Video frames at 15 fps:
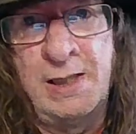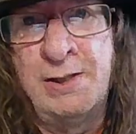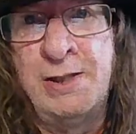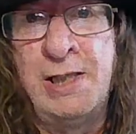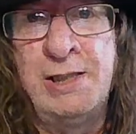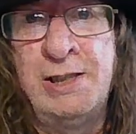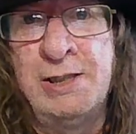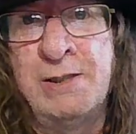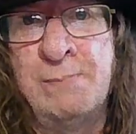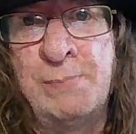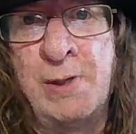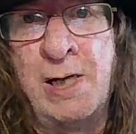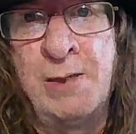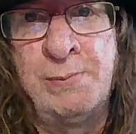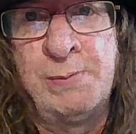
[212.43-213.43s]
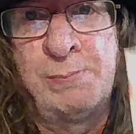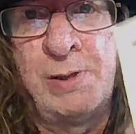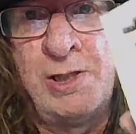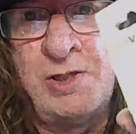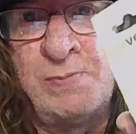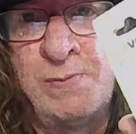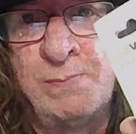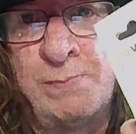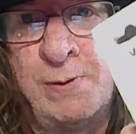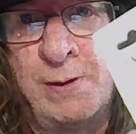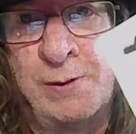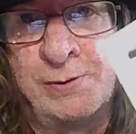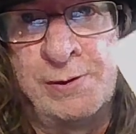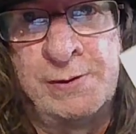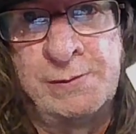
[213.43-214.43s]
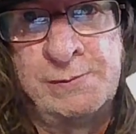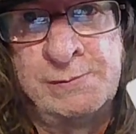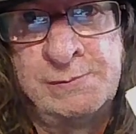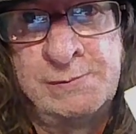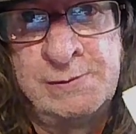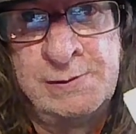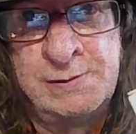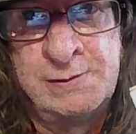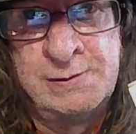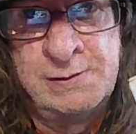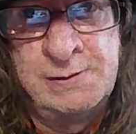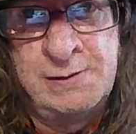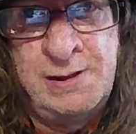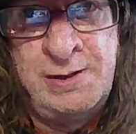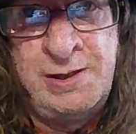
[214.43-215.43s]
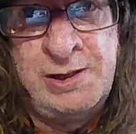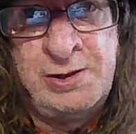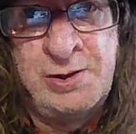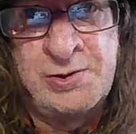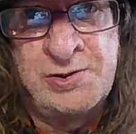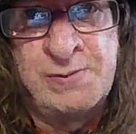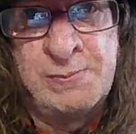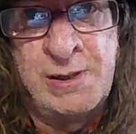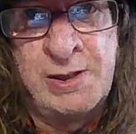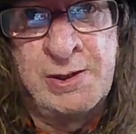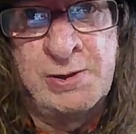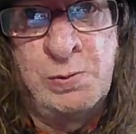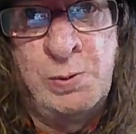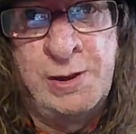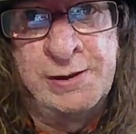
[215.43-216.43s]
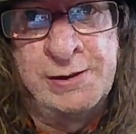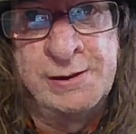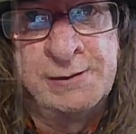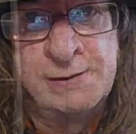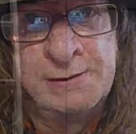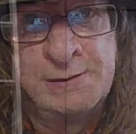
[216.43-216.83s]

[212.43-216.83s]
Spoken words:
and then you can buy a replacement pod, and they cost about a quid.